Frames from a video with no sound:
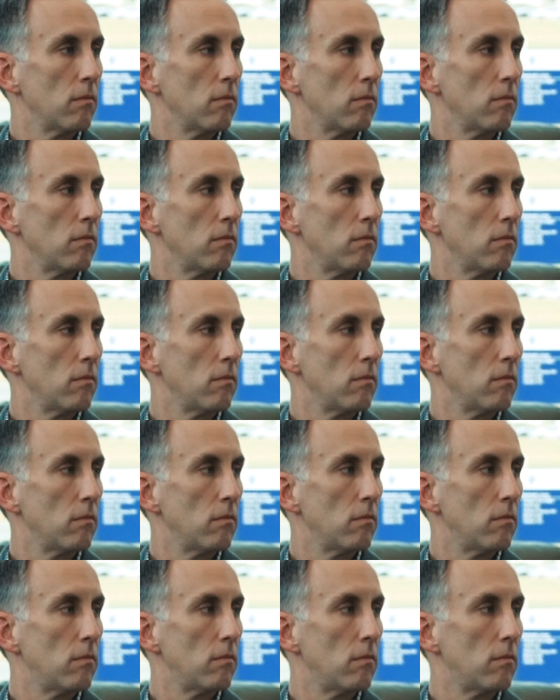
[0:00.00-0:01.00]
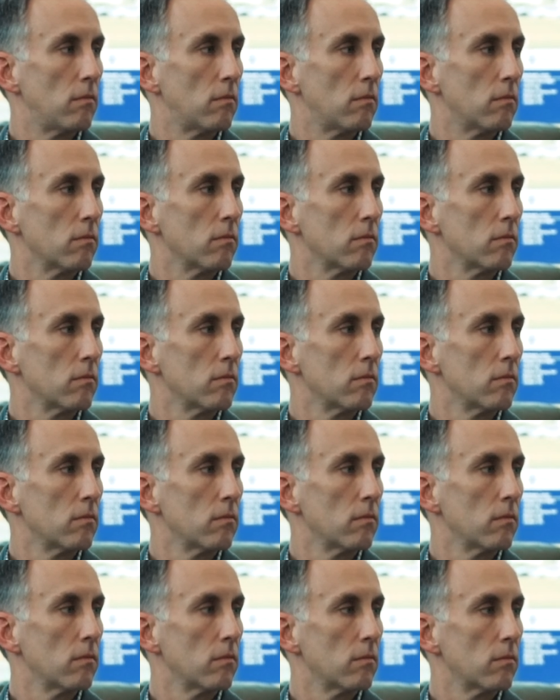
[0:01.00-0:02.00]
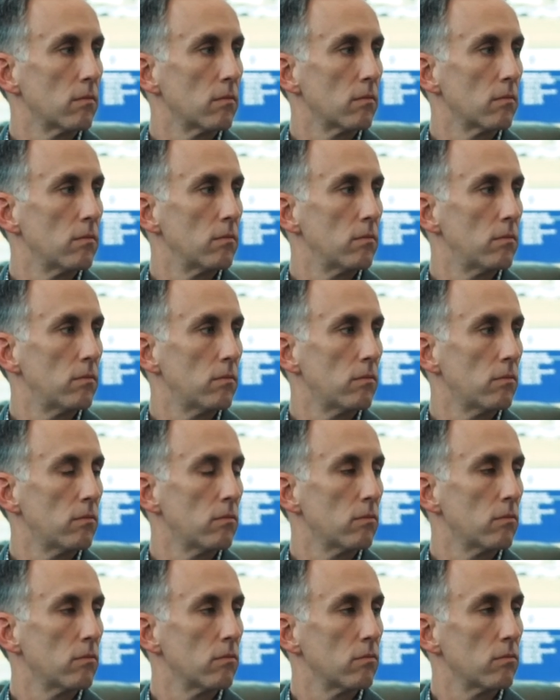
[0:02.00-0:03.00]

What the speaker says: (silent)